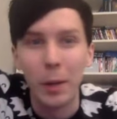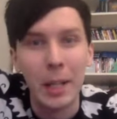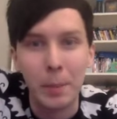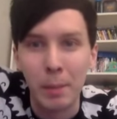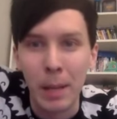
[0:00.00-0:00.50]

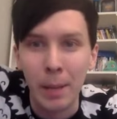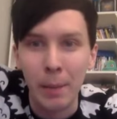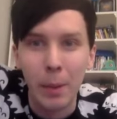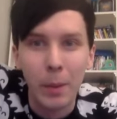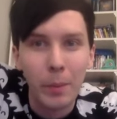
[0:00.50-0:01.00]
to be a
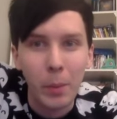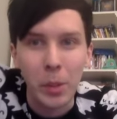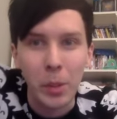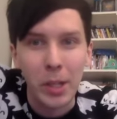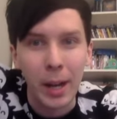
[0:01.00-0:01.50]
meme,
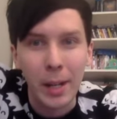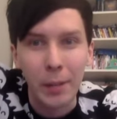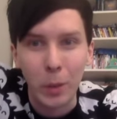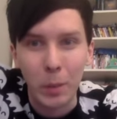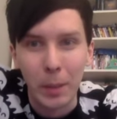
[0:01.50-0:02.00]
which it kind
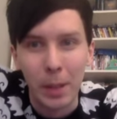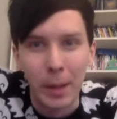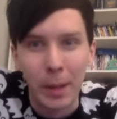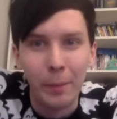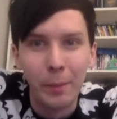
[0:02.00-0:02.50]
of was becoming.